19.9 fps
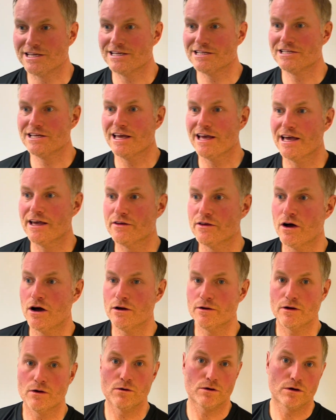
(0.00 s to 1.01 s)
Yeah.
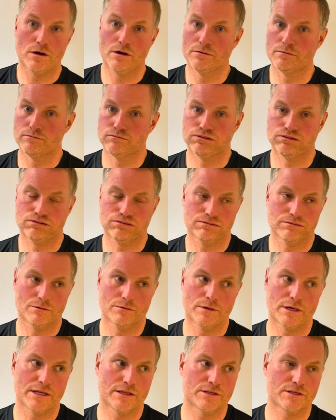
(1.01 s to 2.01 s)

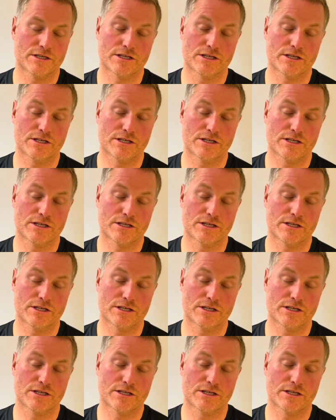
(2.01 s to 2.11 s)
Right.